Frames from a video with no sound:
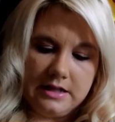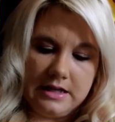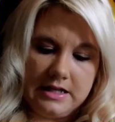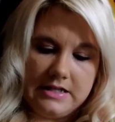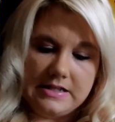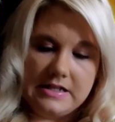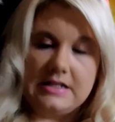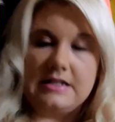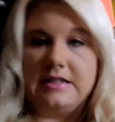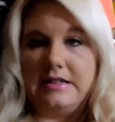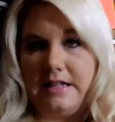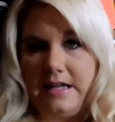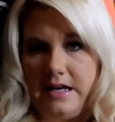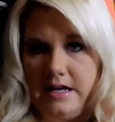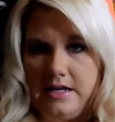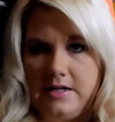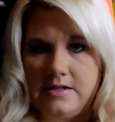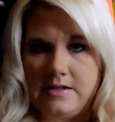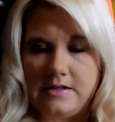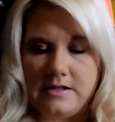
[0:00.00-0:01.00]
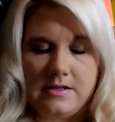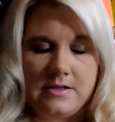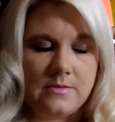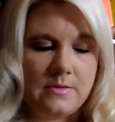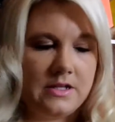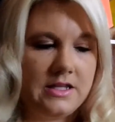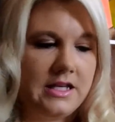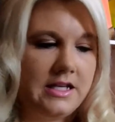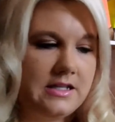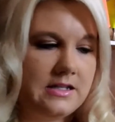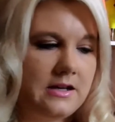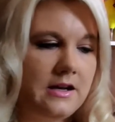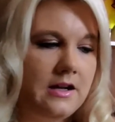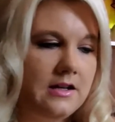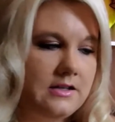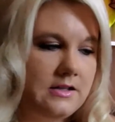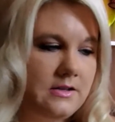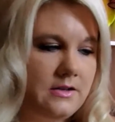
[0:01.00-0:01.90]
is a glaze, is what that's called.